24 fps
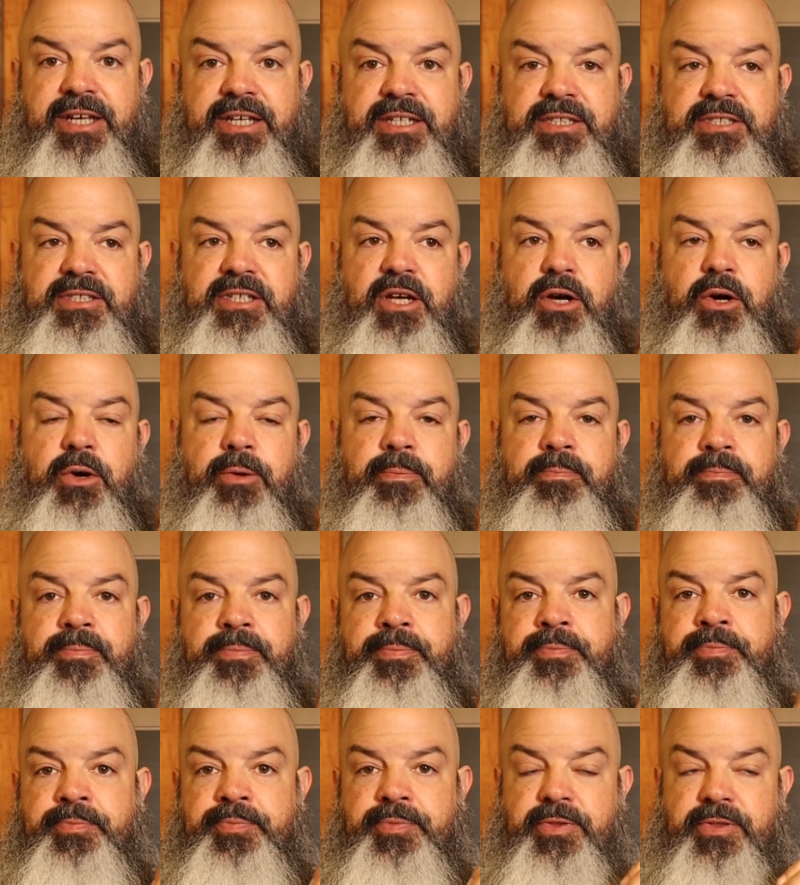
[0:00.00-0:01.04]
So
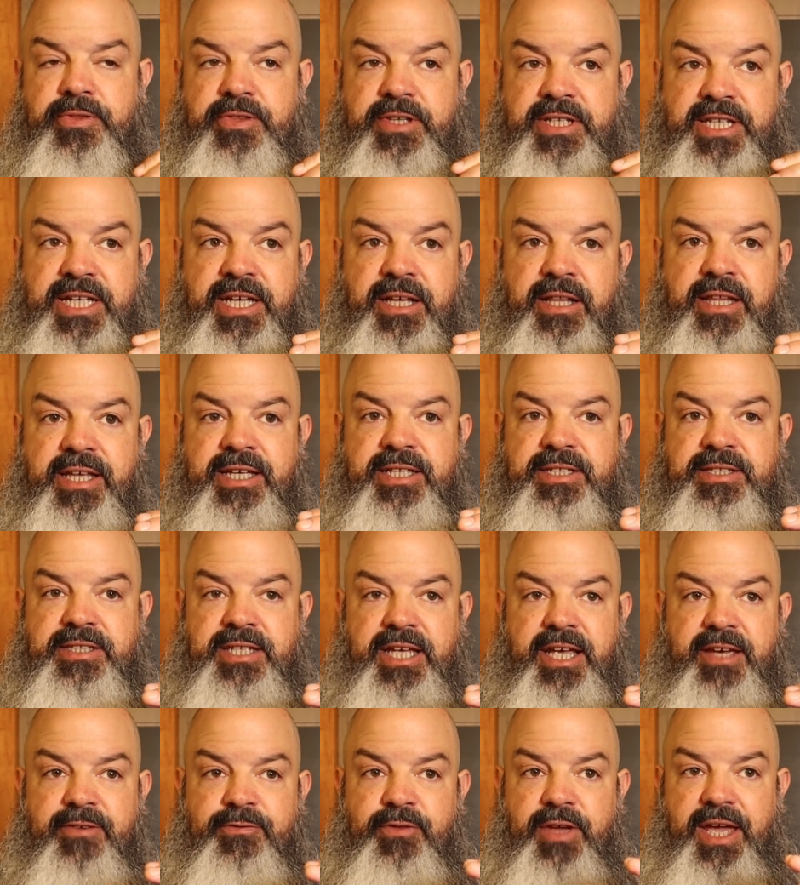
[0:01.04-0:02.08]
the deal
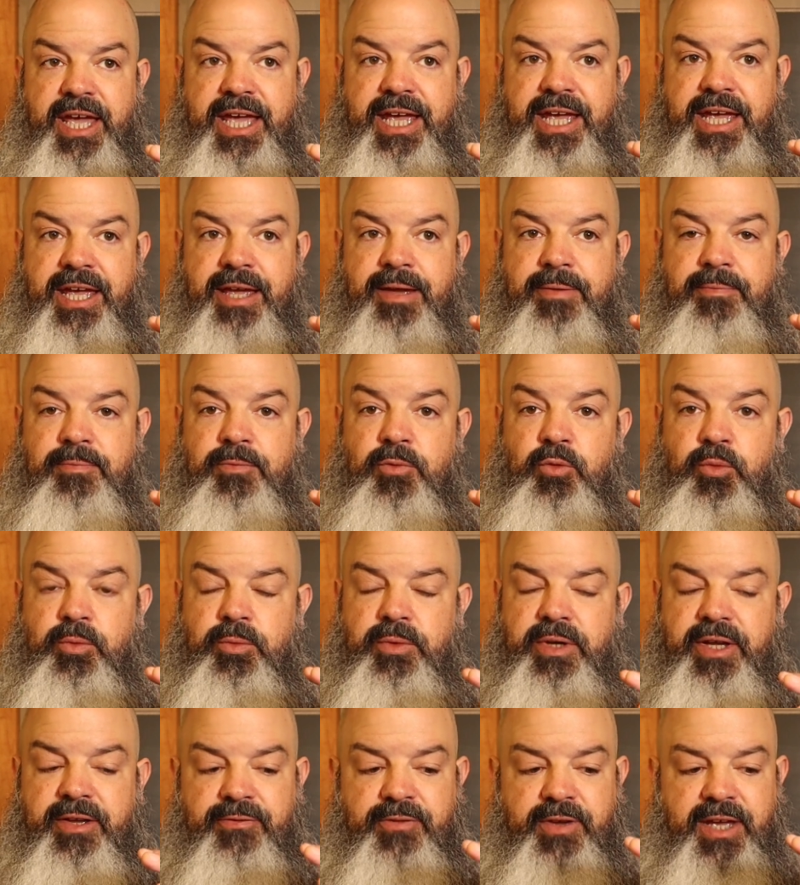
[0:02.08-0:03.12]
is, if
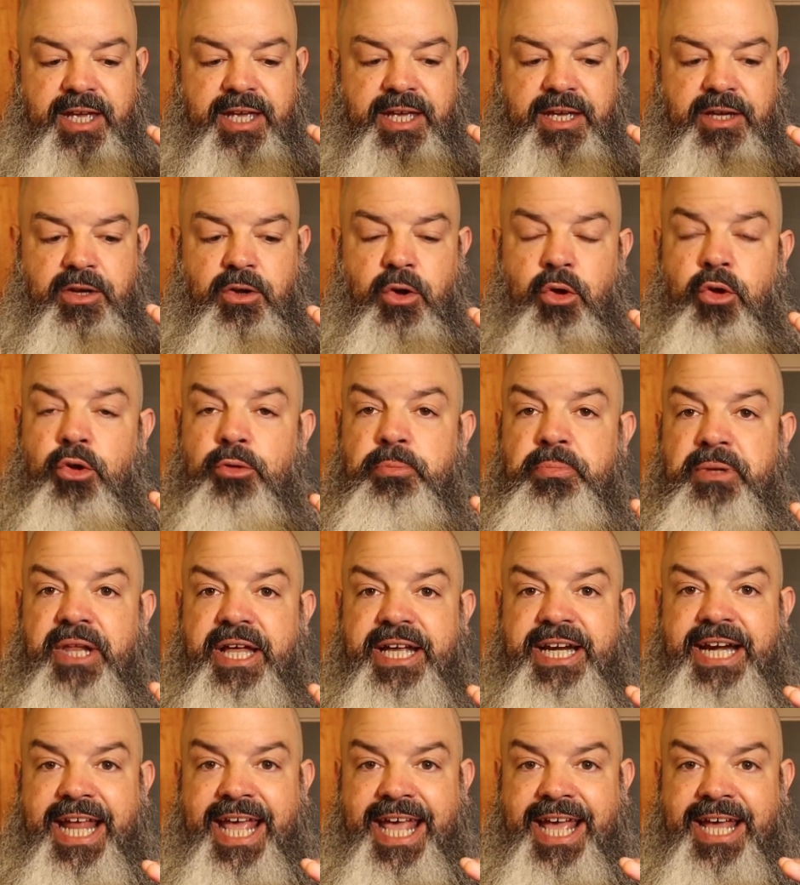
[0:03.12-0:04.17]
a
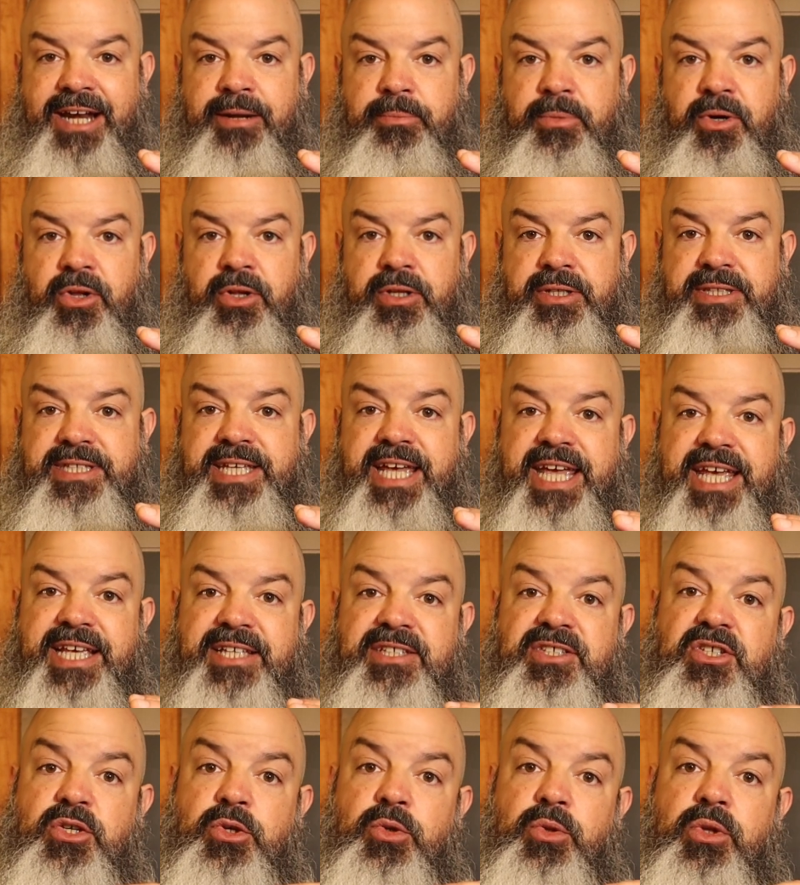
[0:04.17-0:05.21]
cold-blooded animal
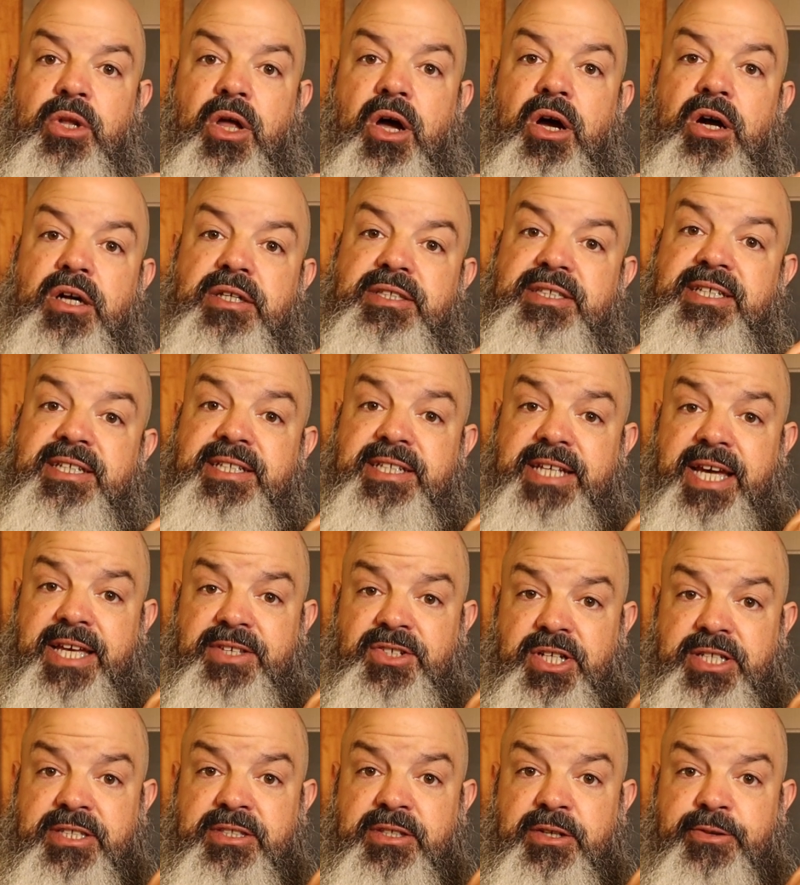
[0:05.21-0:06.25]
takes too long to
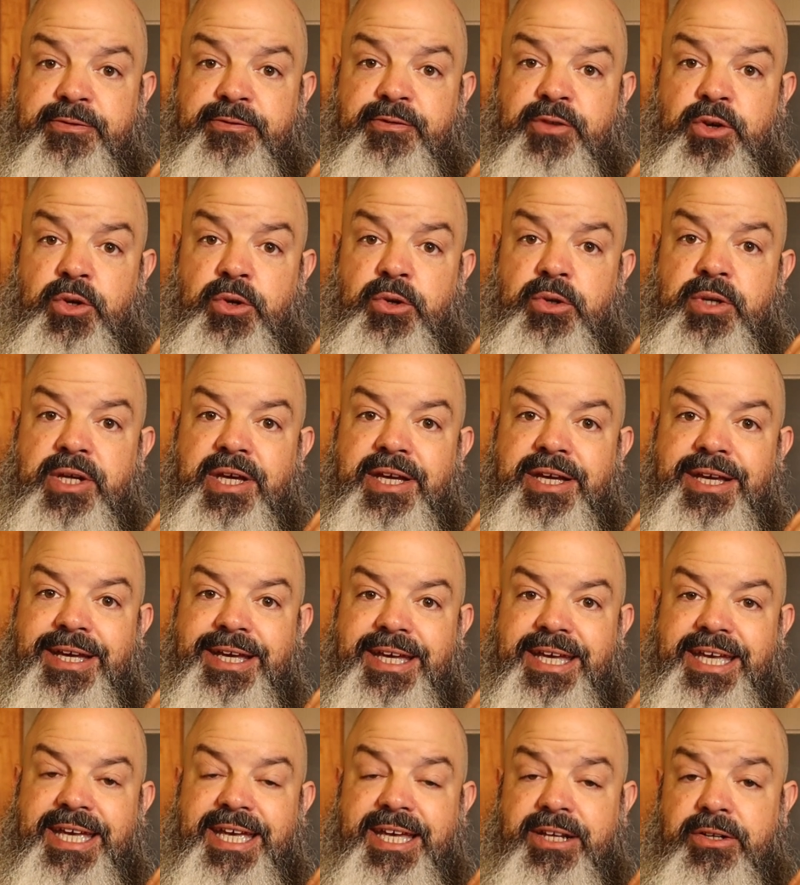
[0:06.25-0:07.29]
digest their food,
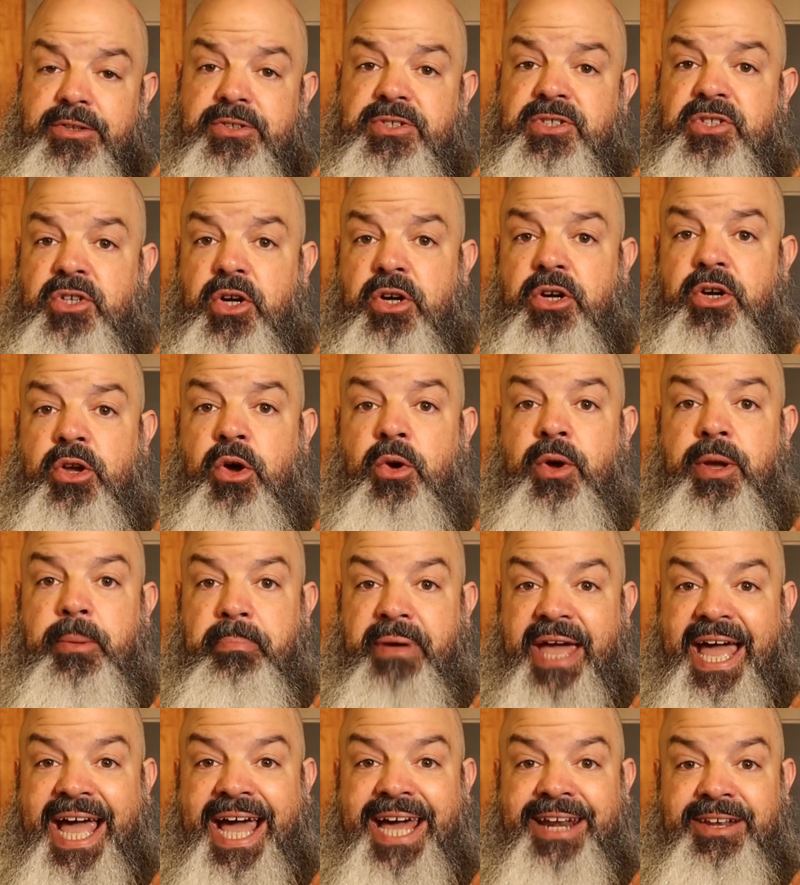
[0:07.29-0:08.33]
it'll start going
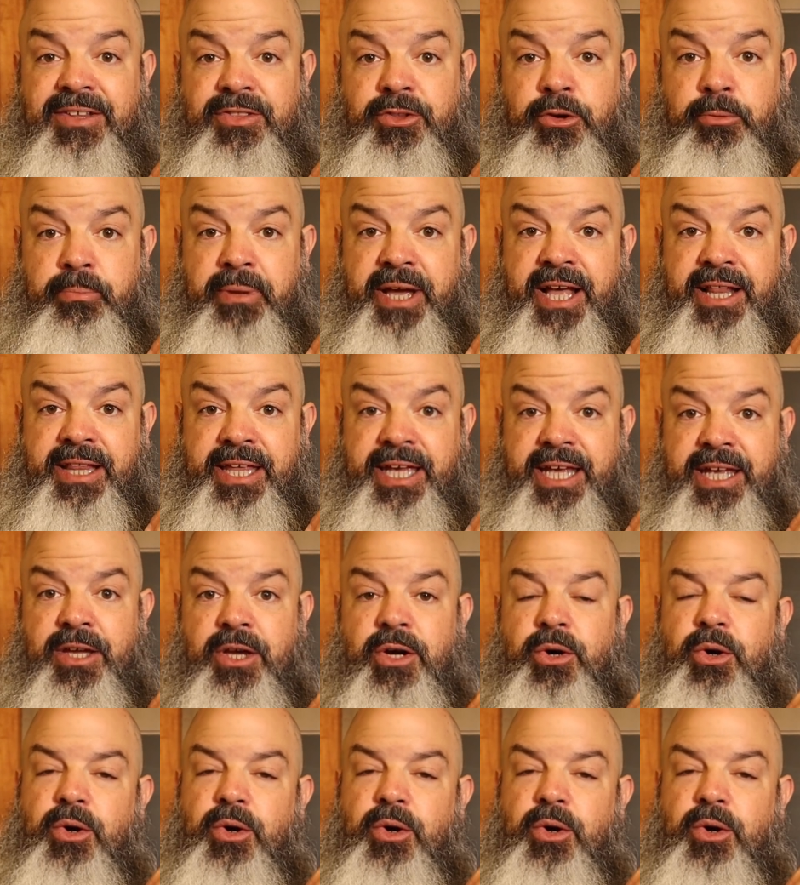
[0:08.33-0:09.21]
bad in their belly.